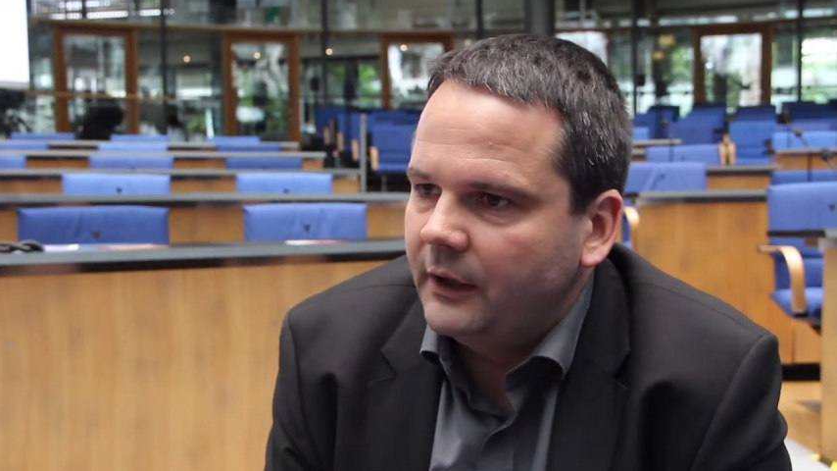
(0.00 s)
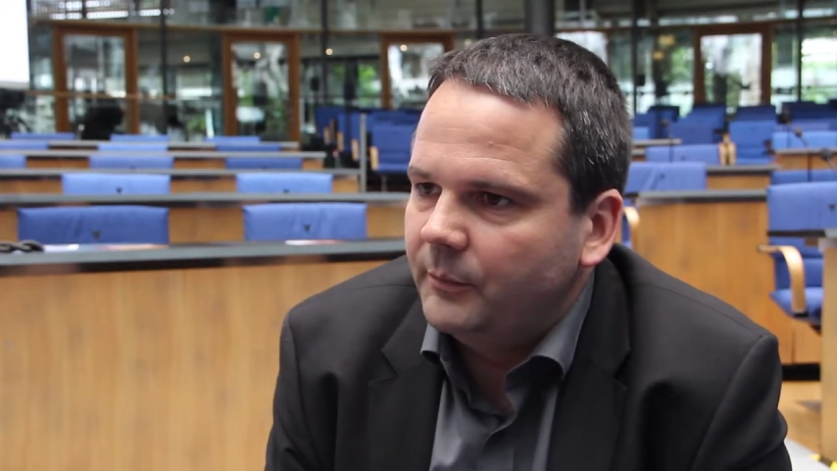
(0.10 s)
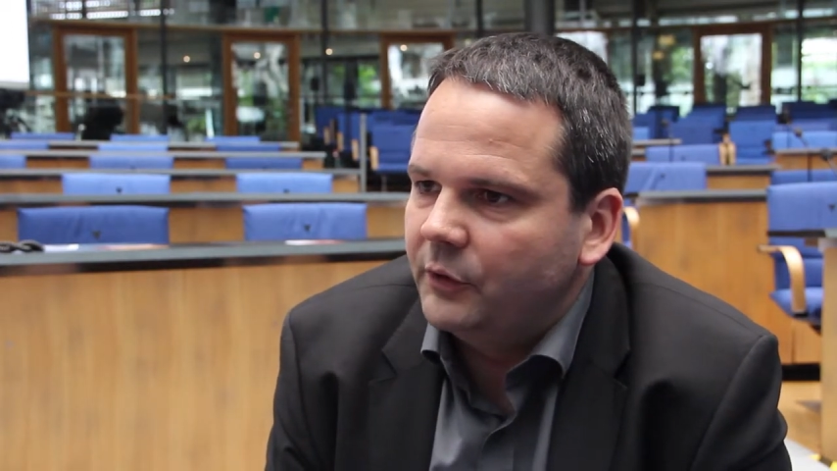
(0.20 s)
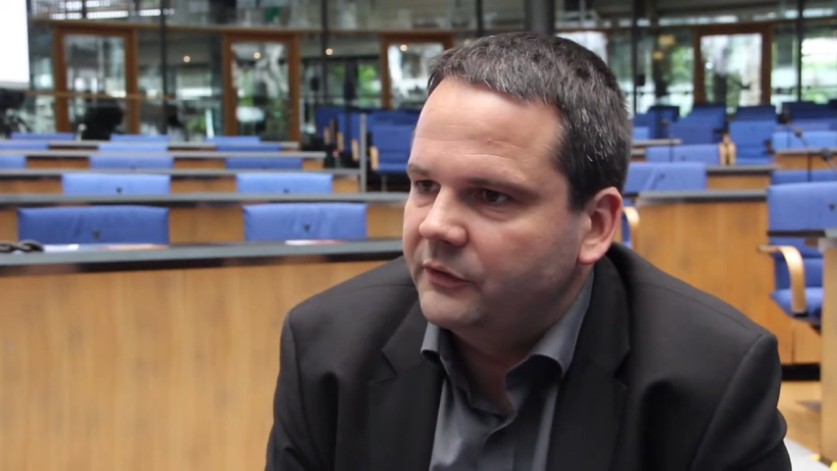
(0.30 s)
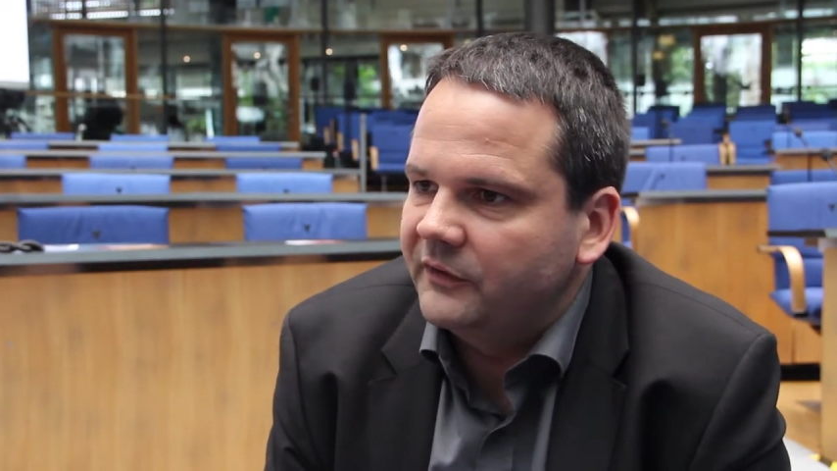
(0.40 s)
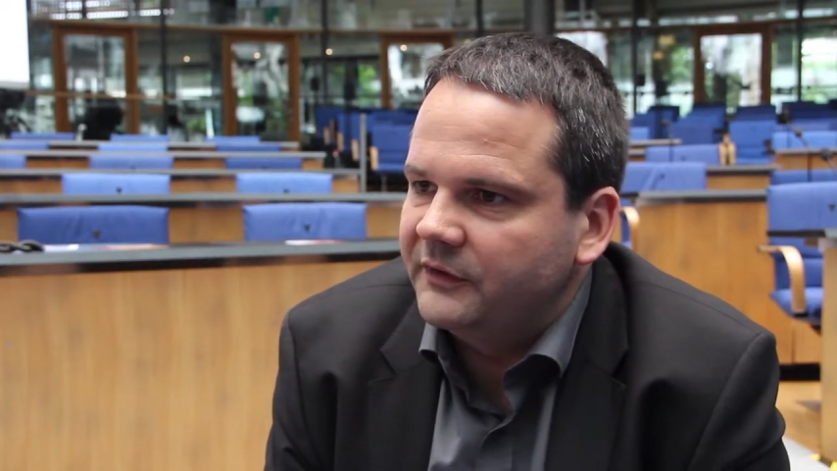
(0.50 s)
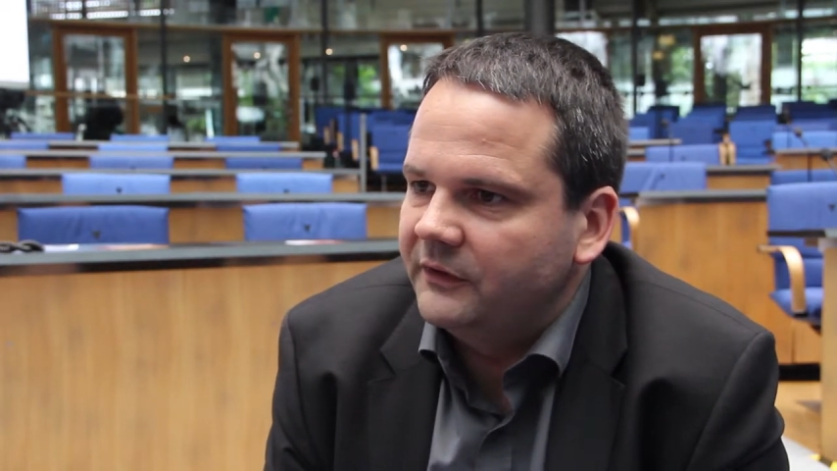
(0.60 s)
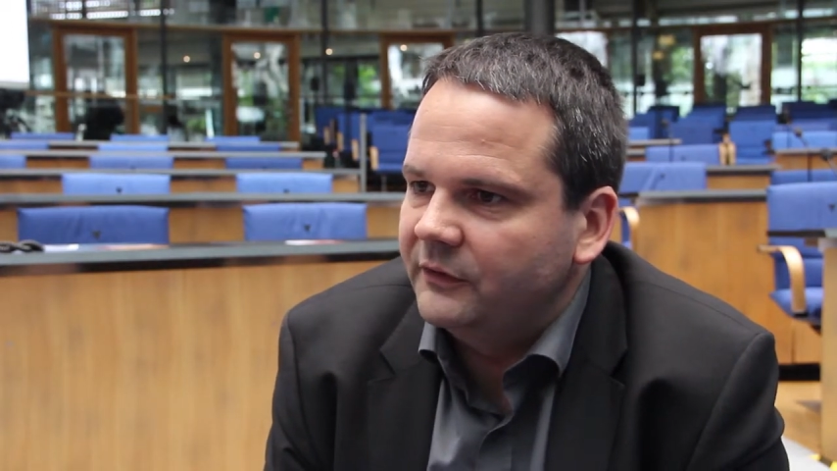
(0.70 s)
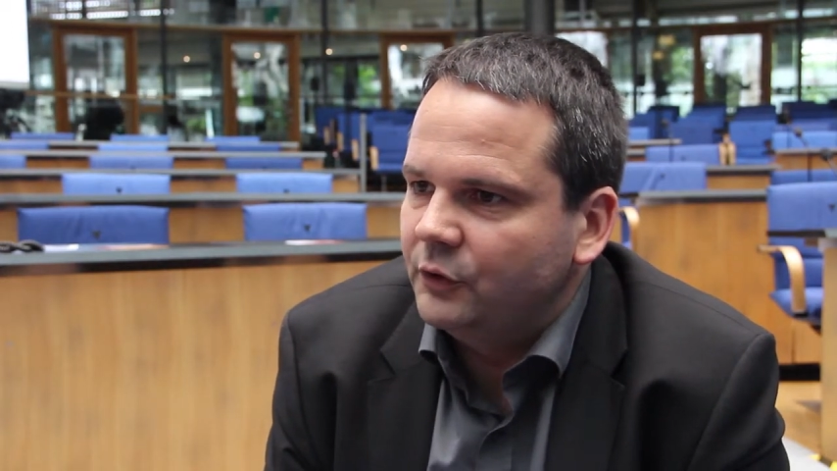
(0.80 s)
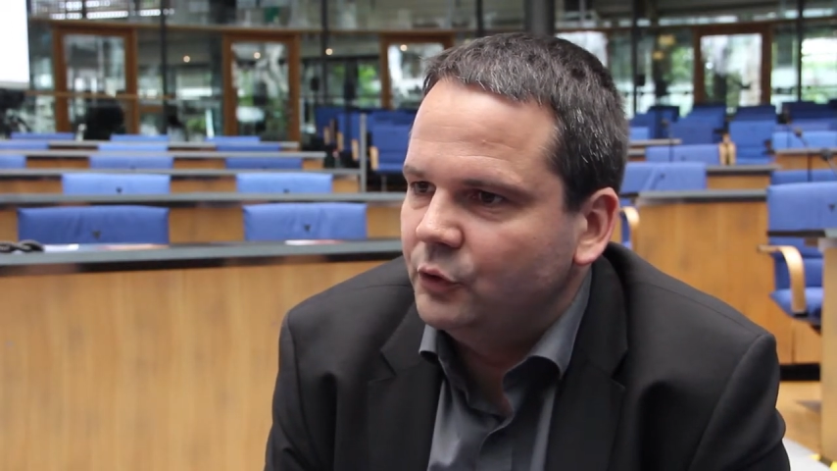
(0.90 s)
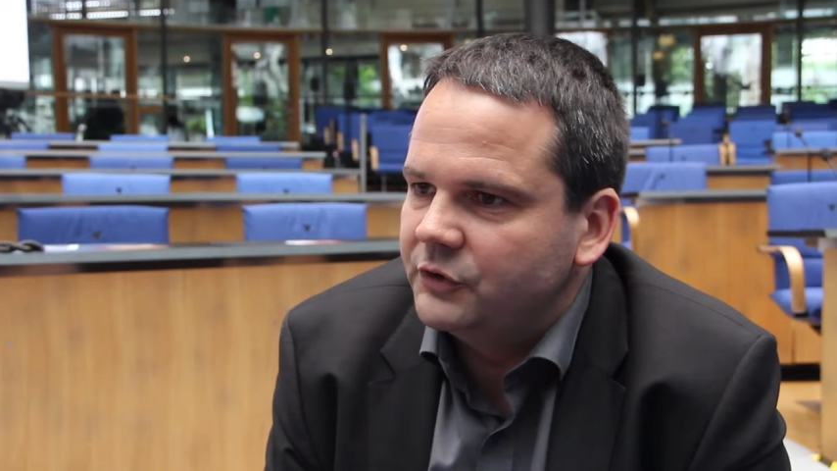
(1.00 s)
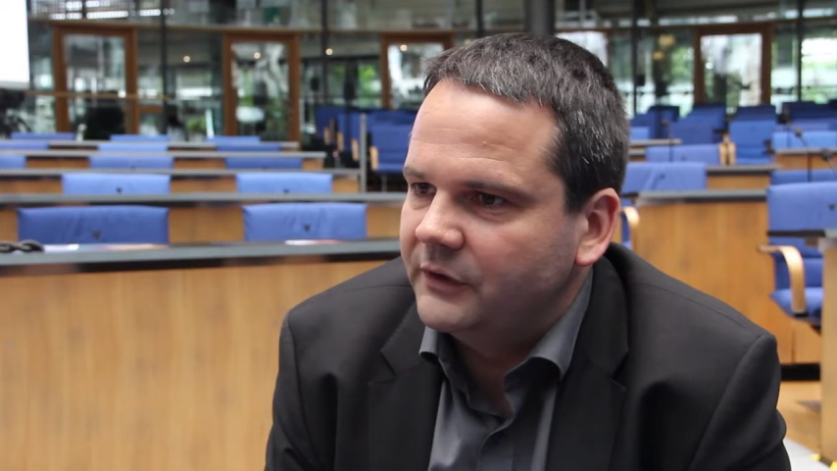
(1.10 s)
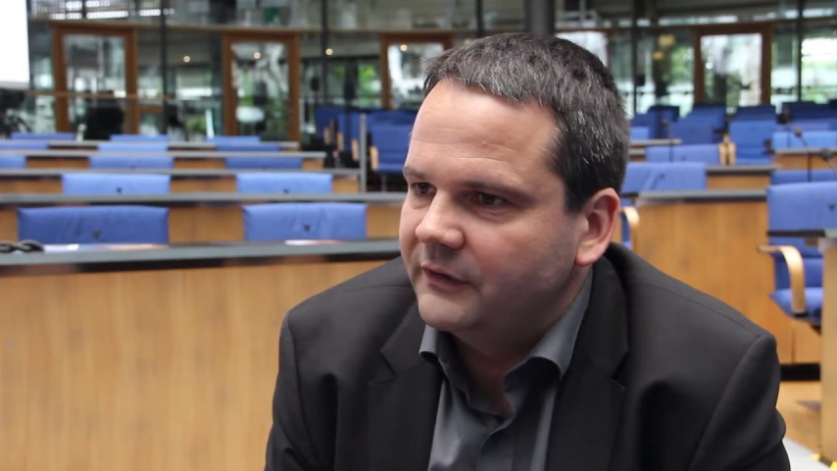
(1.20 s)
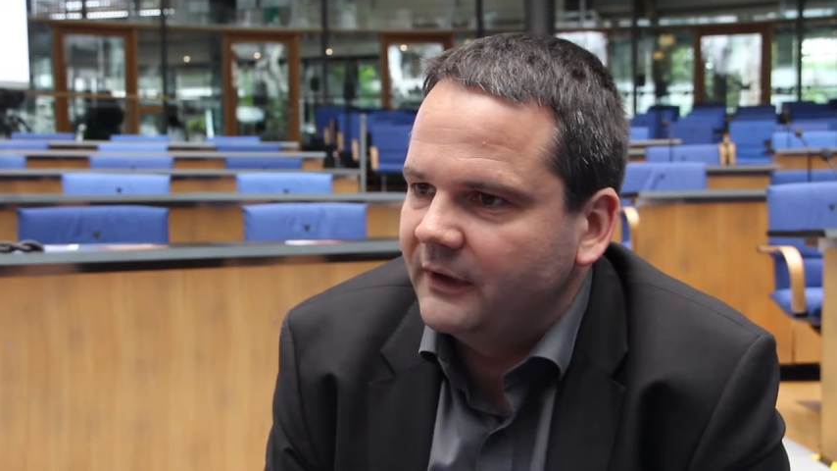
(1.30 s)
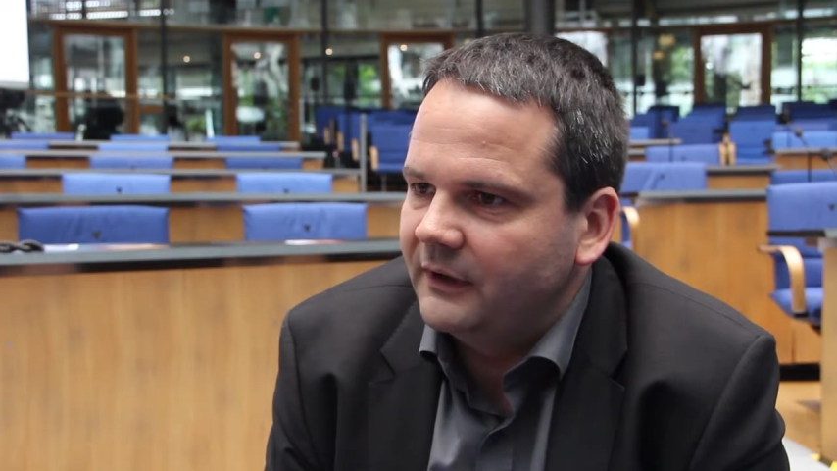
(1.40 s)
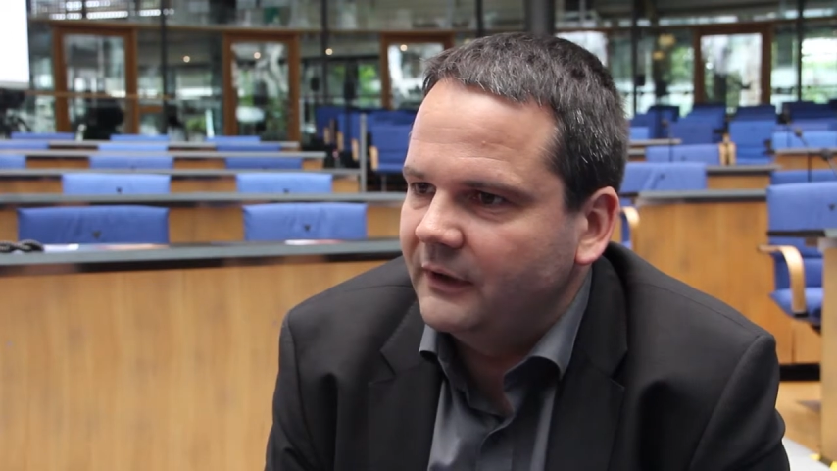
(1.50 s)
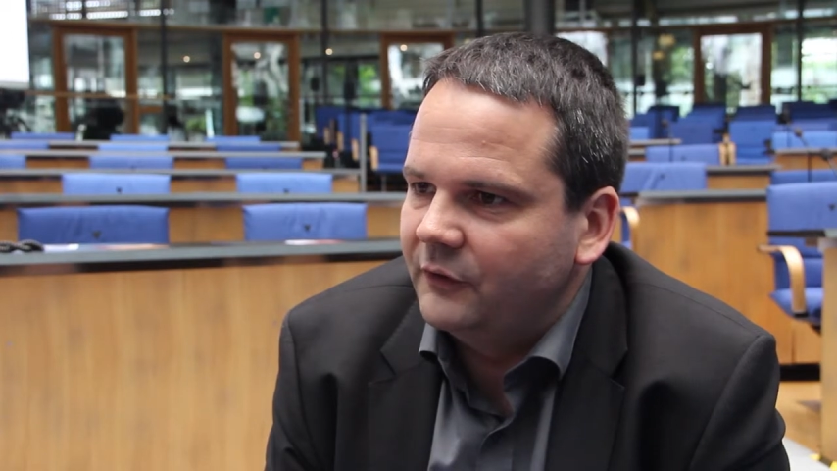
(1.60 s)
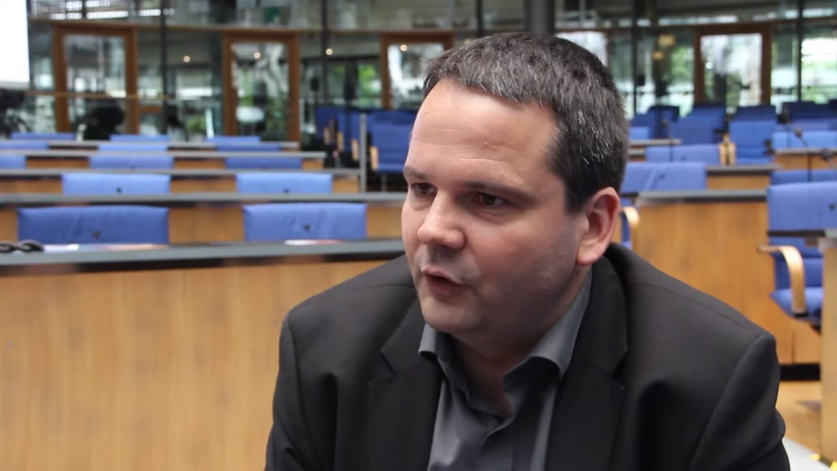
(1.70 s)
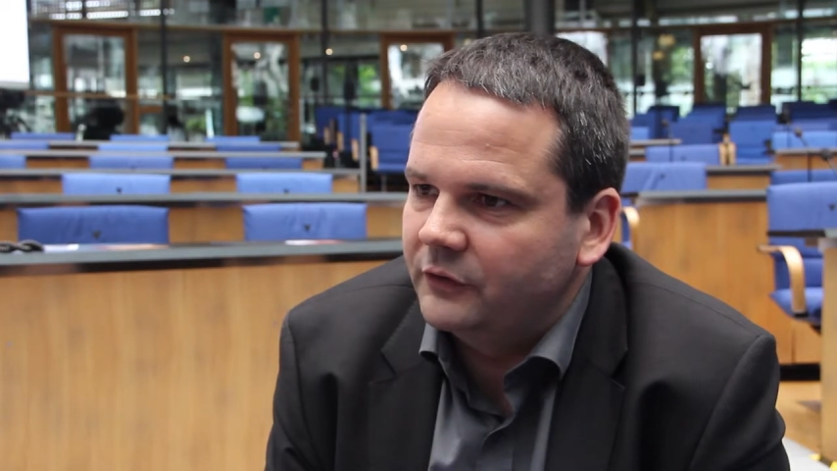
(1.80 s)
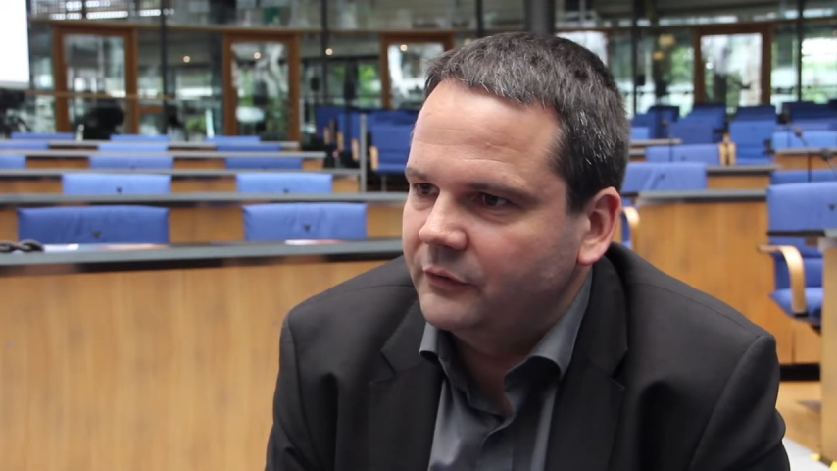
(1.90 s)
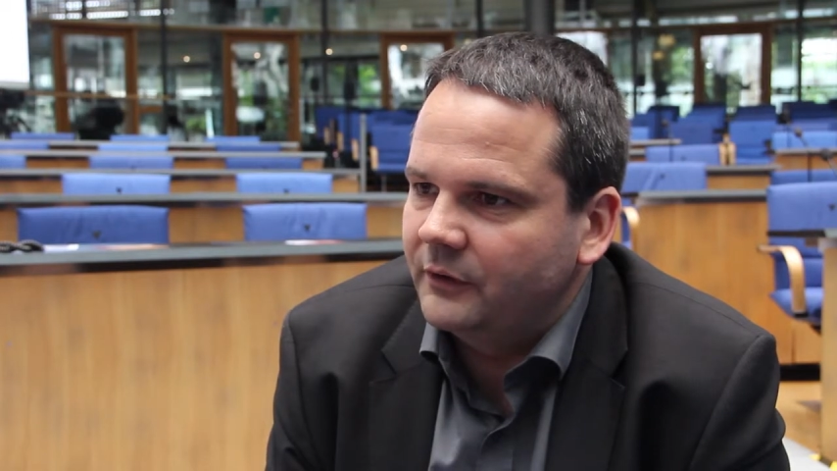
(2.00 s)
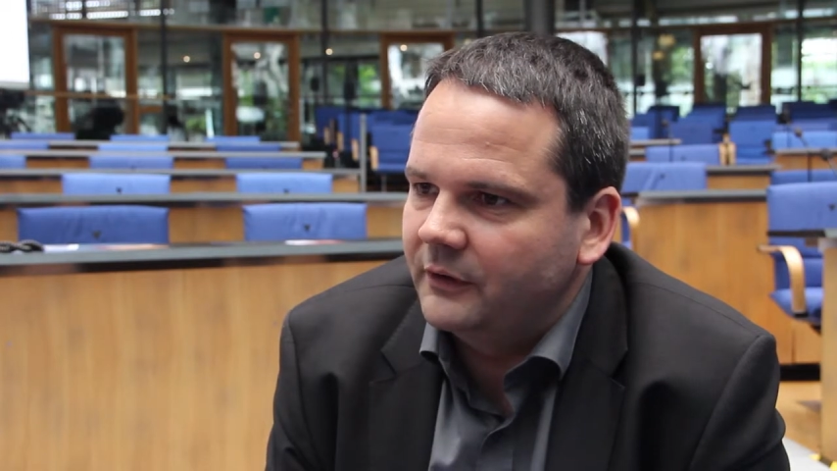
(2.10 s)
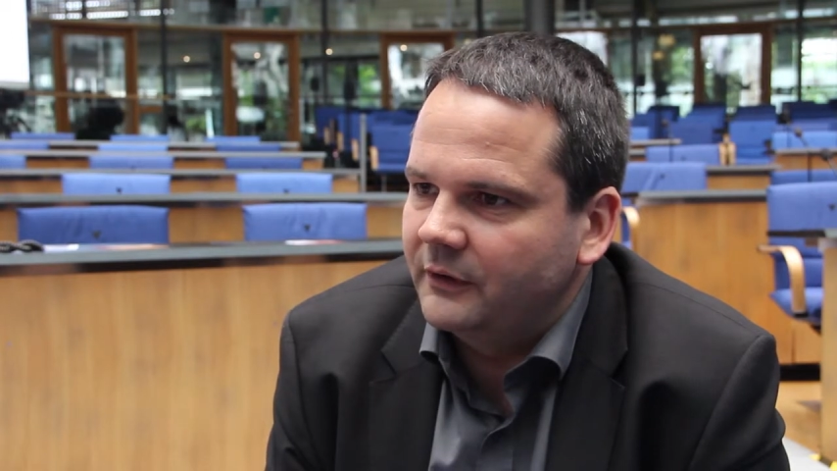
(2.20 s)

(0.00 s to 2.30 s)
most of these solutions are not